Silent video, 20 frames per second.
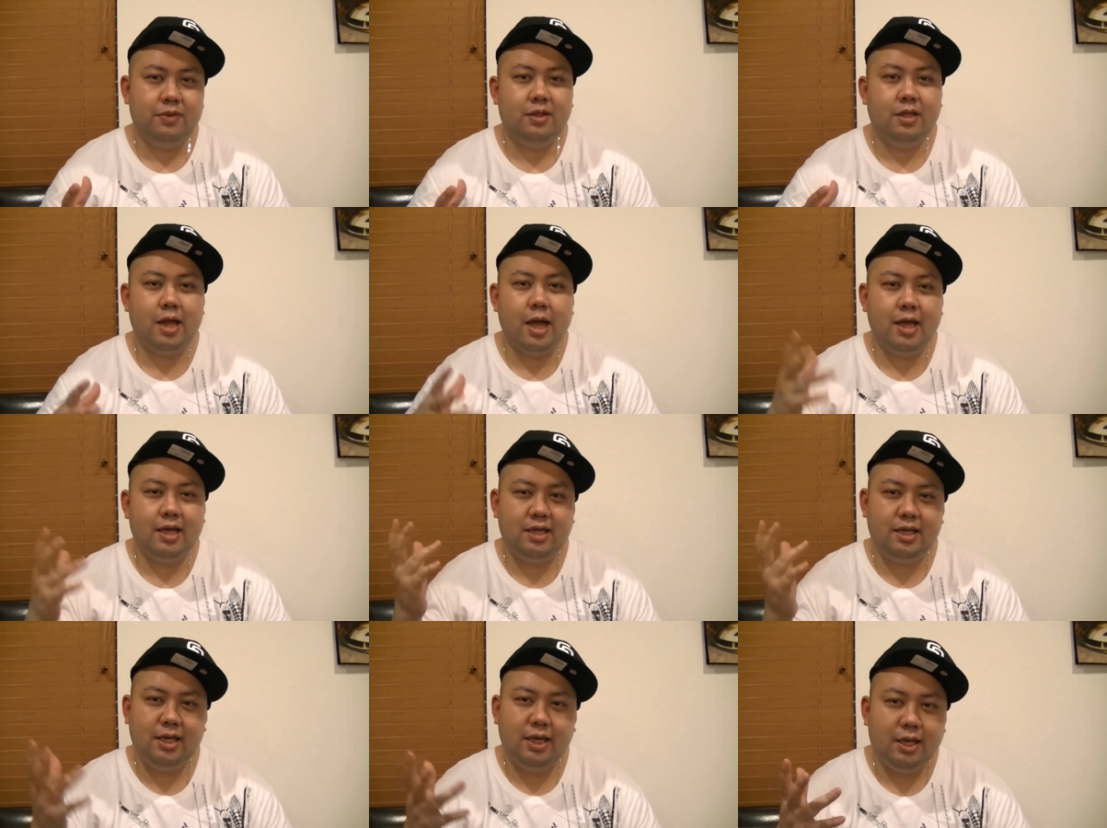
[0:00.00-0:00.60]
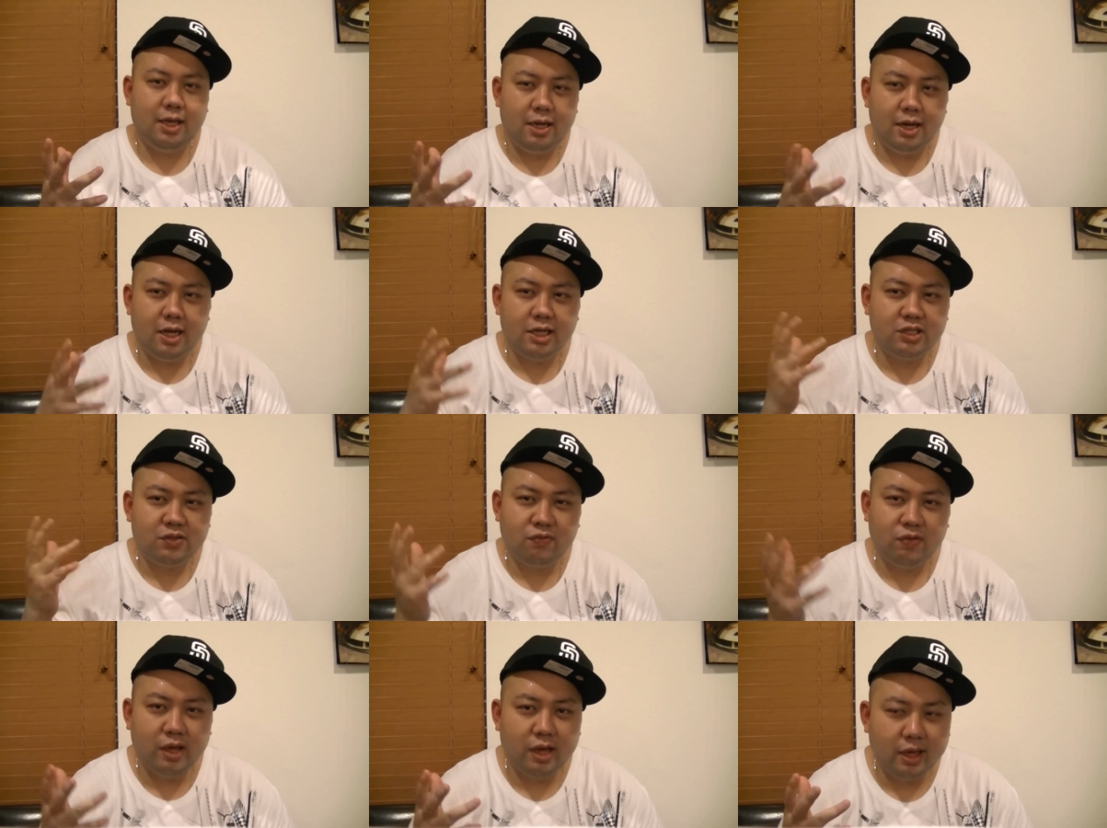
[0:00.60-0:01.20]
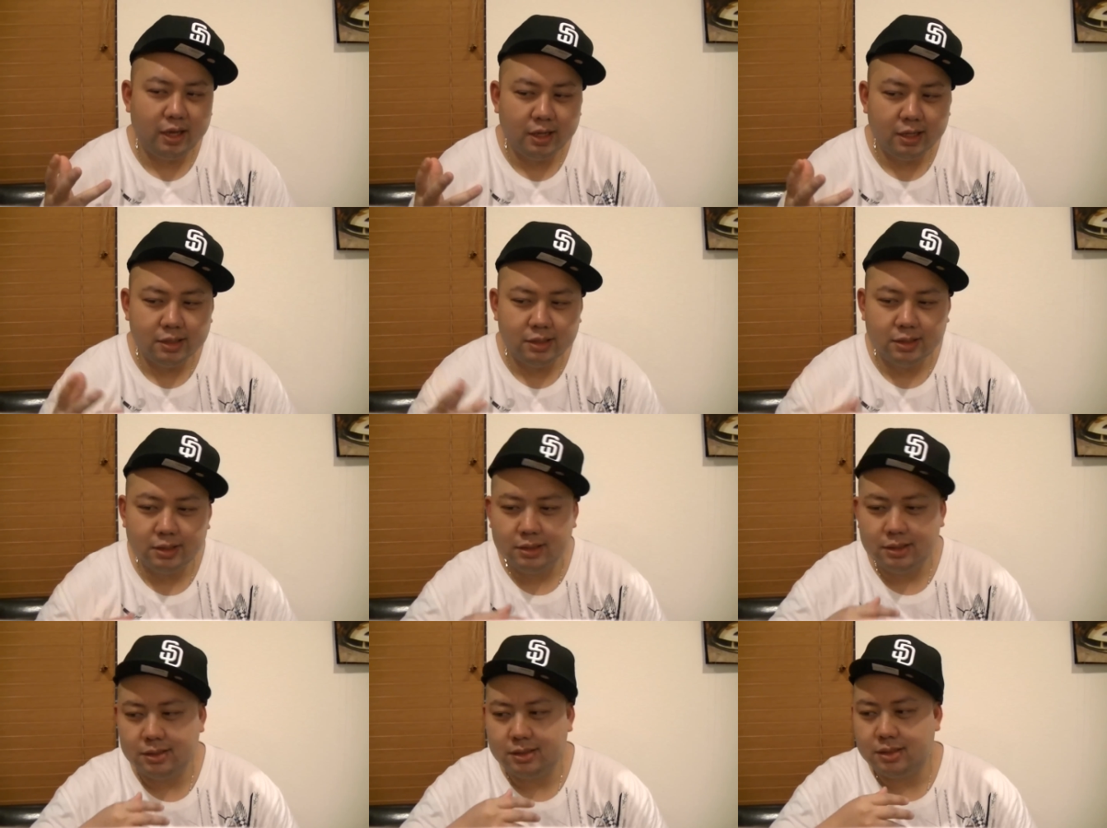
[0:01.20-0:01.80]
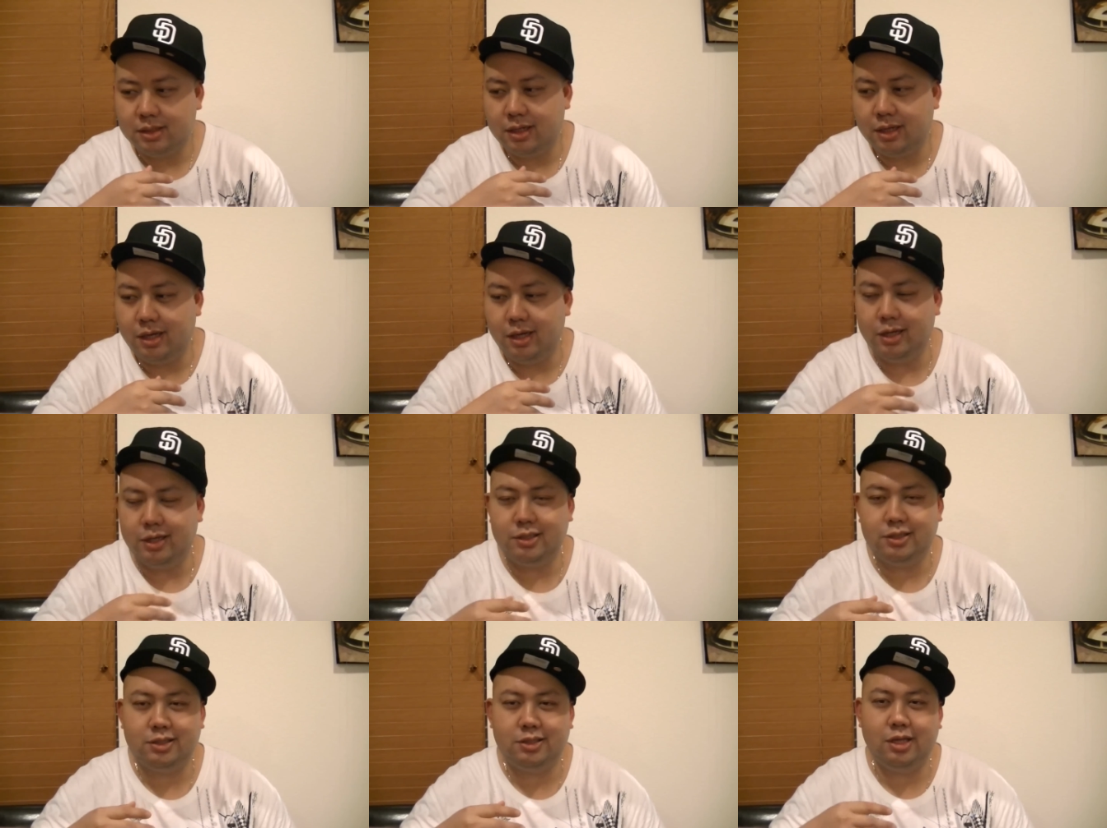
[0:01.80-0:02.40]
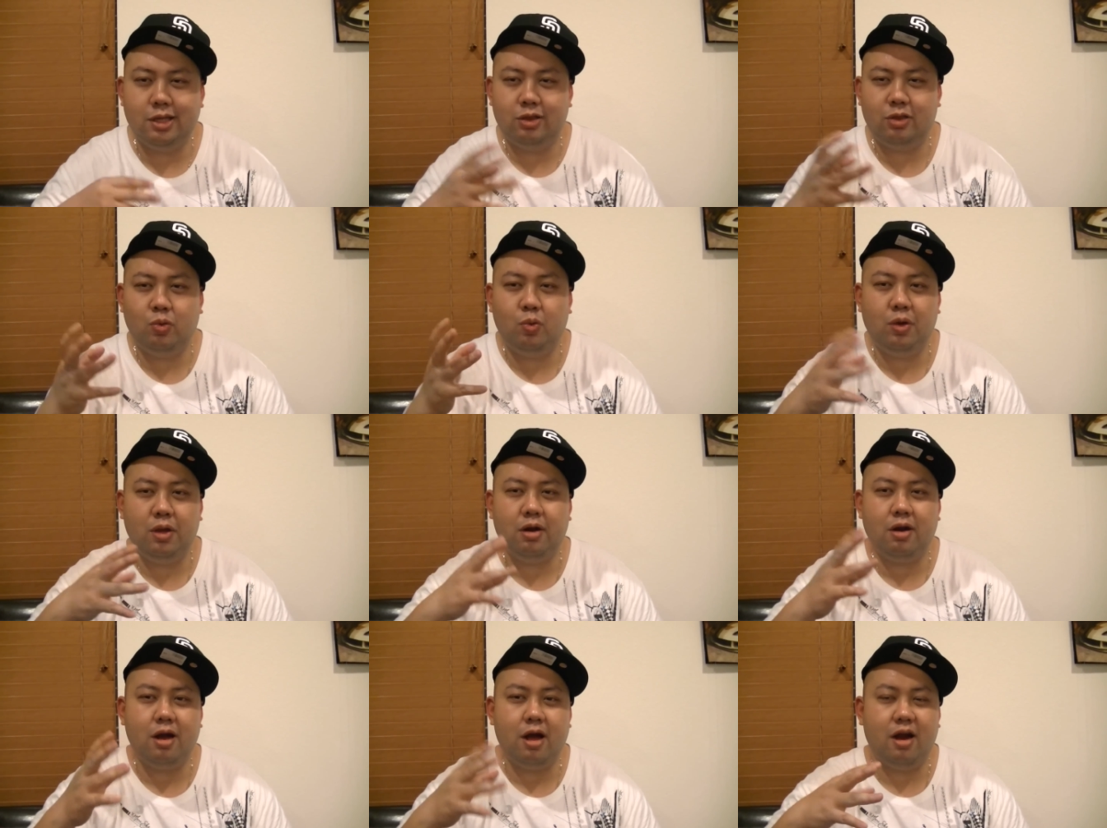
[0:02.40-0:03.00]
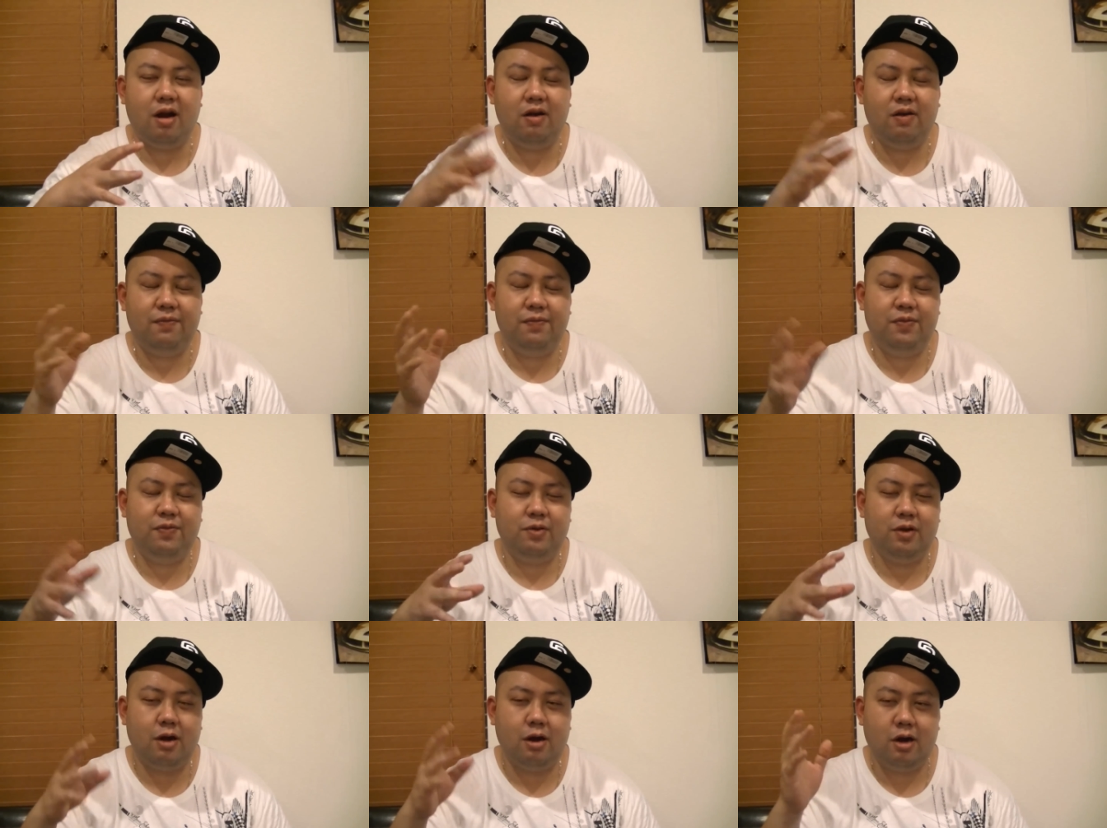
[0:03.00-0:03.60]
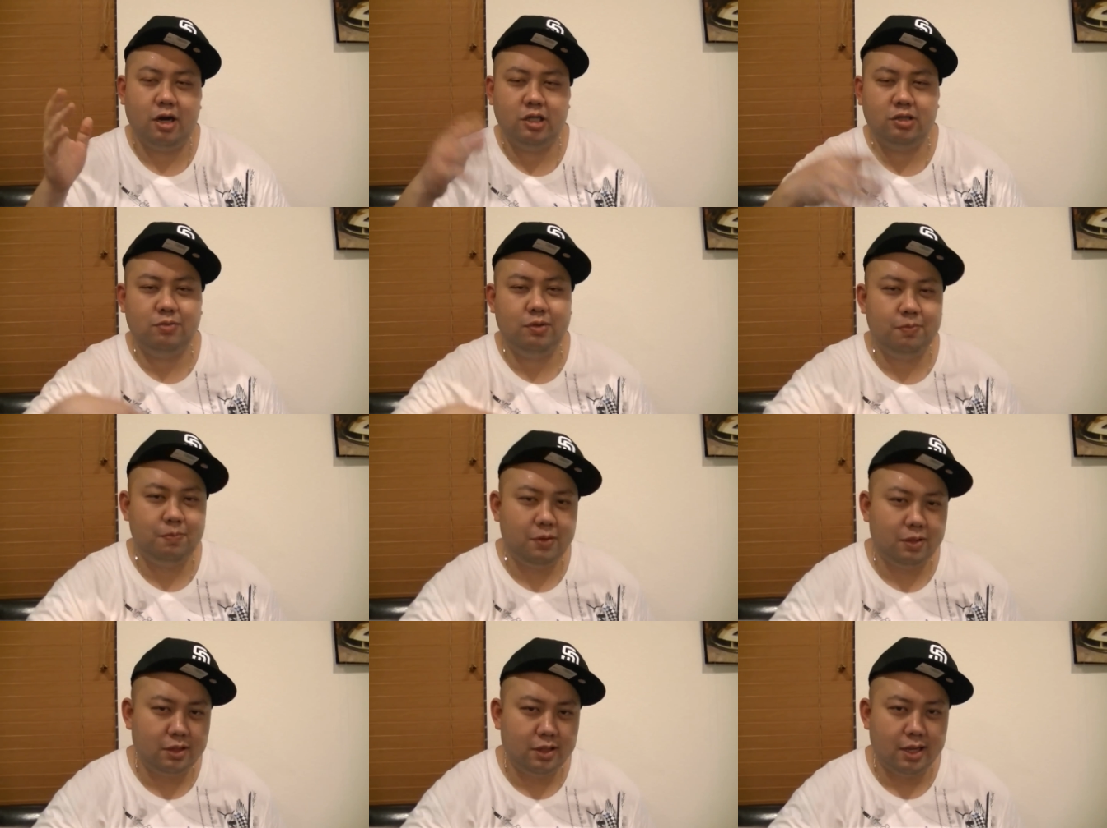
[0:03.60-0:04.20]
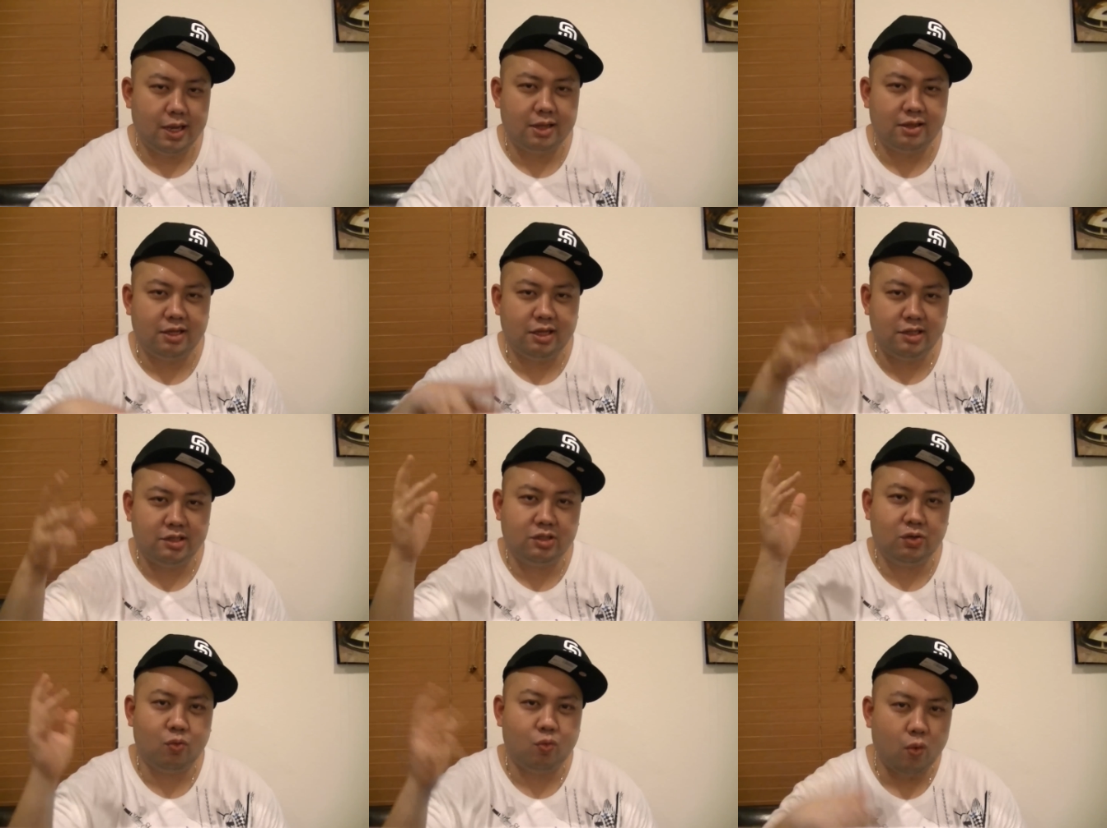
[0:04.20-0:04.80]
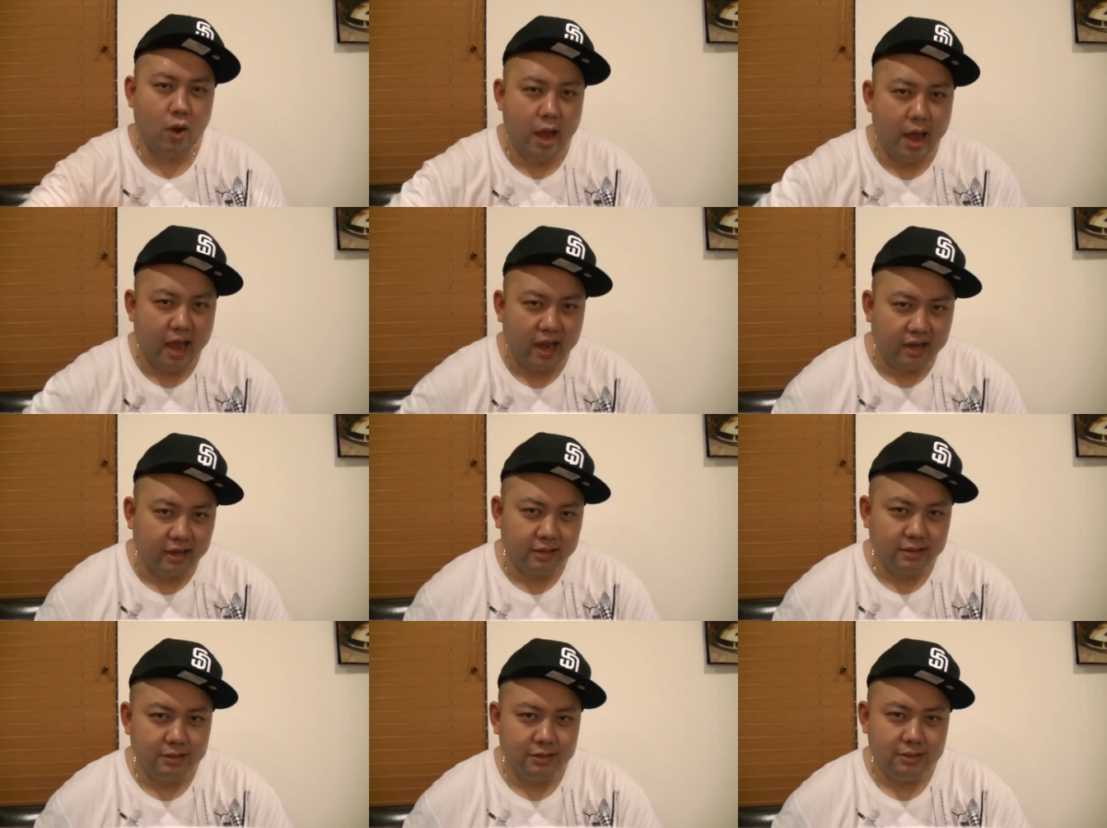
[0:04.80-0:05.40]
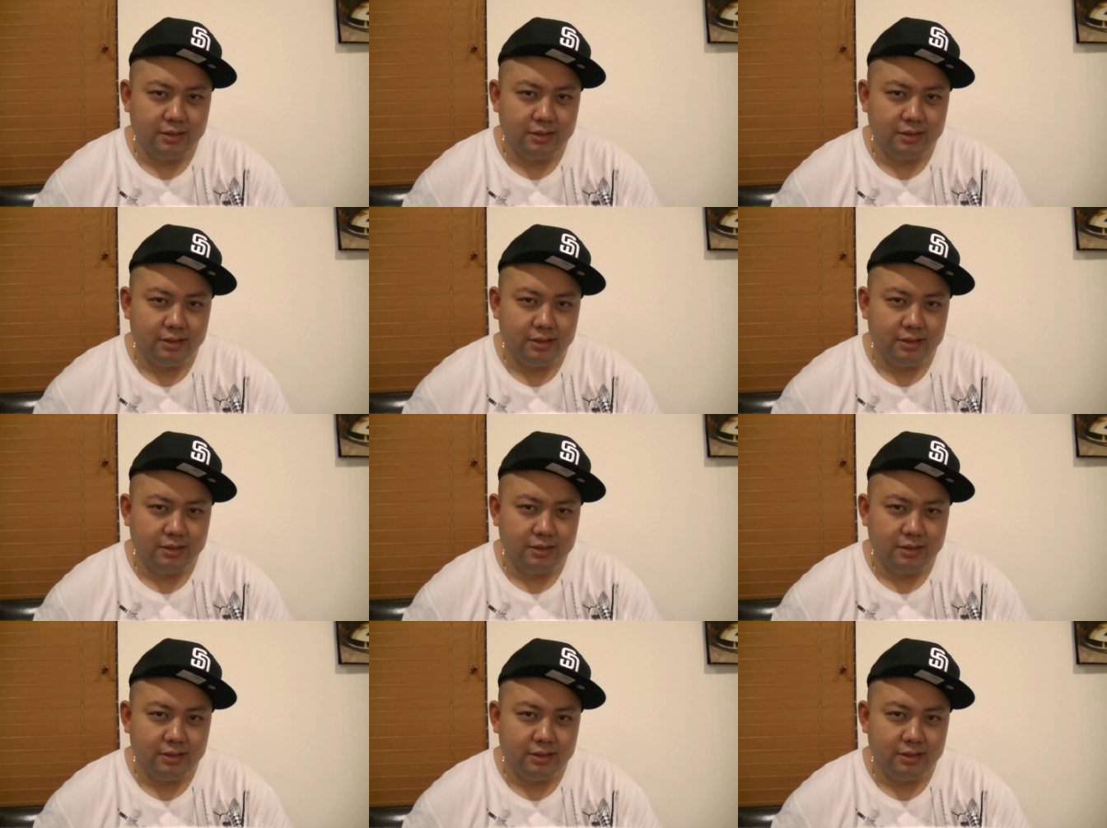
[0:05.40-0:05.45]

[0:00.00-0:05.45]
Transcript: Nike Las Vegas is the Twitter RSVP thing. I think it's whack.